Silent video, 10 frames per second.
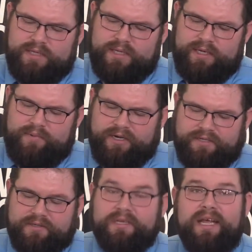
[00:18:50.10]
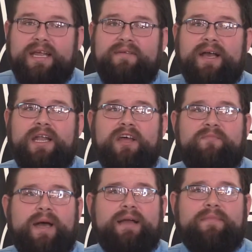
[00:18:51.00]
And preachers, they ain't got
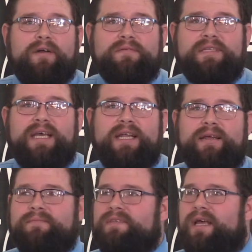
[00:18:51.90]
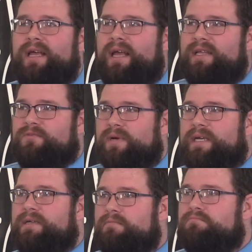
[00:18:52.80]
enough backbone to stand up and say that's wicked.